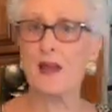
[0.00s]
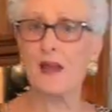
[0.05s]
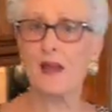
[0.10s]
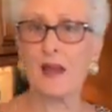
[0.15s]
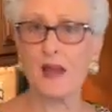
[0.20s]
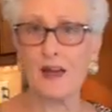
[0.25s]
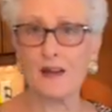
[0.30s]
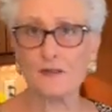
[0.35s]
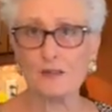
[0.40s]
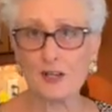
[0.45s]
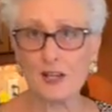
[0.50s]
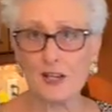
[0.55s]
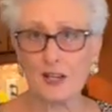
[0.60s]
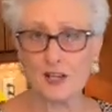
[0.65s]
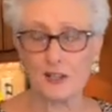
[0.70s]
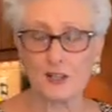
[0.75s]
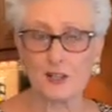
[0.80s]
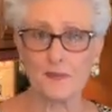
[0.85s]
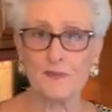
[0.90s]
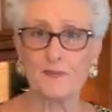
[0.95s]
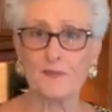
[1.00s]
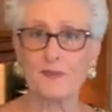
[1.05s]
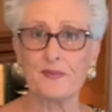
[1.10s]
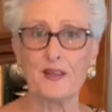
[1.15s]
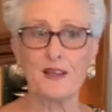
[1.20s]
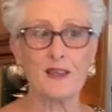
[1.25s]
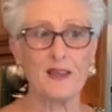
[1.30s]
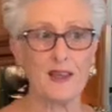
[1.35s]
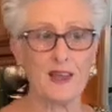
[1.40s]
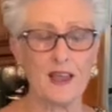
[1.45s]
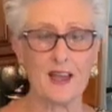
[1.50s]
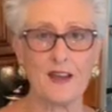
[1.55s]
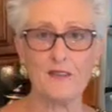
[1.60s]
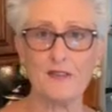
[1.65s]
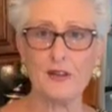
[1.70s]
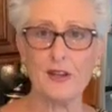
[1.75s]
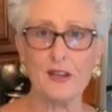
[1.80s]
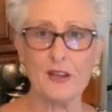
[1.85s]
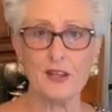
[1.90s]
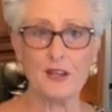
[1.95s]
every year.
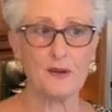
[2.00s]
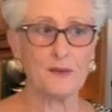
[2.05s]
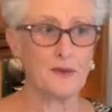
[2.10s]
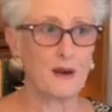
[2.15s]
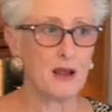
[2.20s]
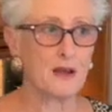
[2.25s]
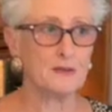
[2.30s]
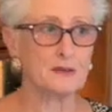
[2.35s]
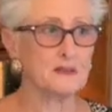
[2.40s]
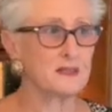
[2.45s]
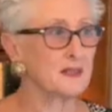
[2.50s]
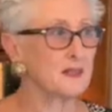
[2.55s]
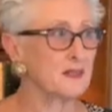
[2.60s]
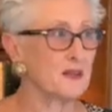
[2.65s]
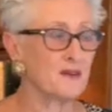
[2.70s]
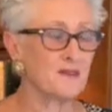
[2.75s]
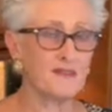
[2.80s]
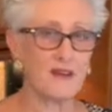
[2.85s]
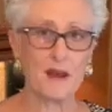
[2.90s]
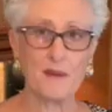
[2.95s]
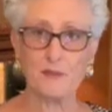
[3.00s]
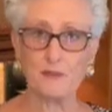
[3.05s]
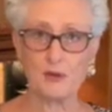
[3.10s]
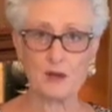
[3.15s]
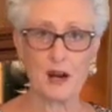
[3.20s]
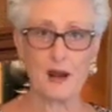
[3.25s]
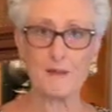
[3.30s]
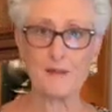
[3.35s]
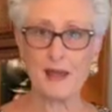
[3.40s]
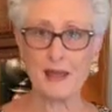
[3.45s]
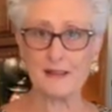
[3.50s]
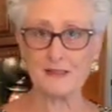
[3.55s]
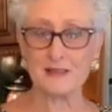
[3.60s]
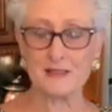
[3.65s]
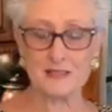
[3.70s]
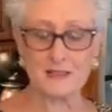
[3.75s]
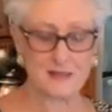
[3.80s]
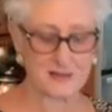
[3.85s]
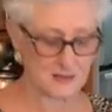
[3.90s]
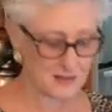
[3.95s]
Every year around November, I make
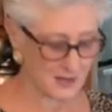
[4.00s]
this